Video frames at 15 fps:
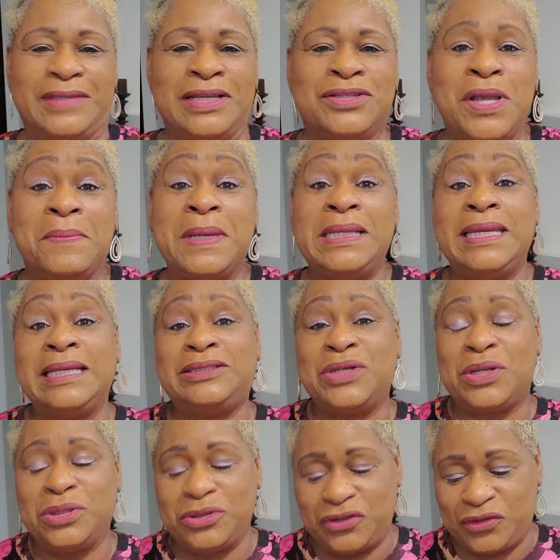So I'm going to get
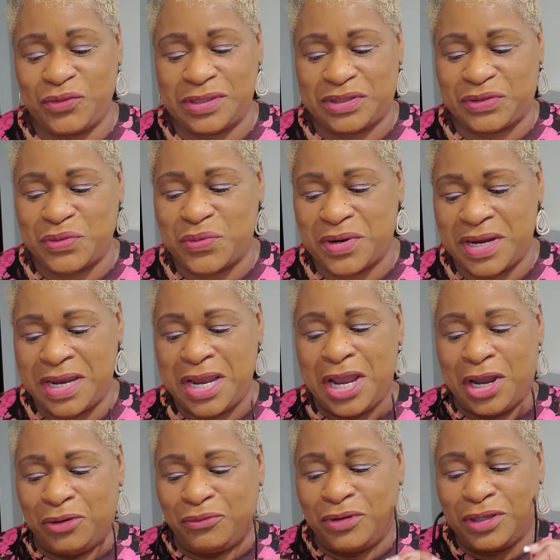y'all a little short story
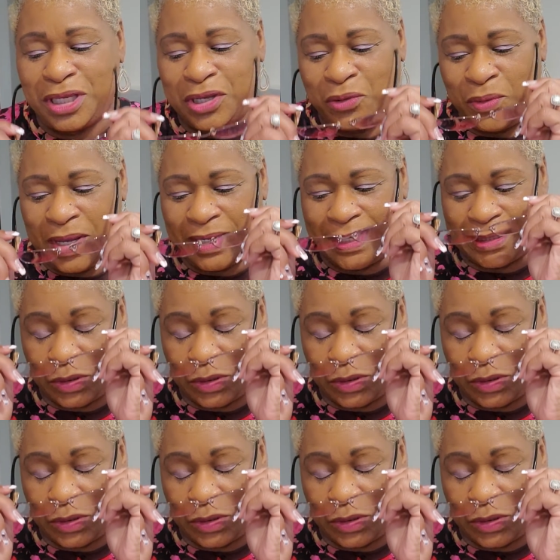really quick.